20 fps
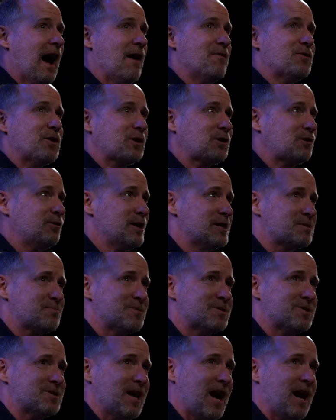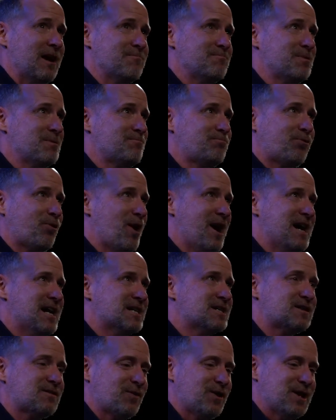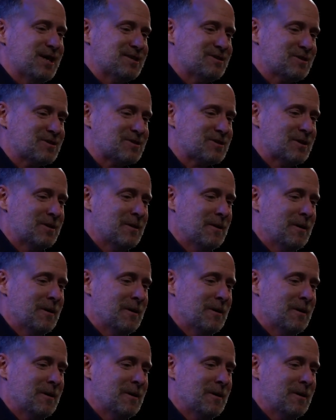and the Christmas time be praised for this.